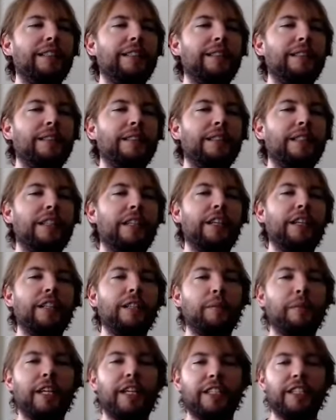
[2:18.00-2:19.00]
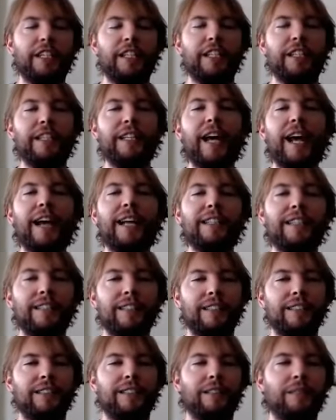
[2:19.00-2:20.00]
securing the blockchain in that
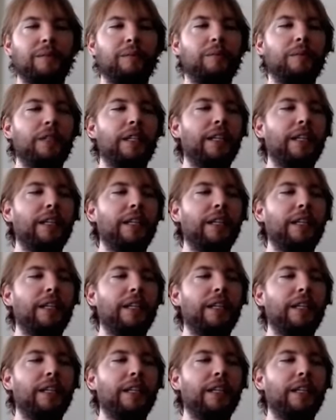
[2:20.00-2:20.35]
system.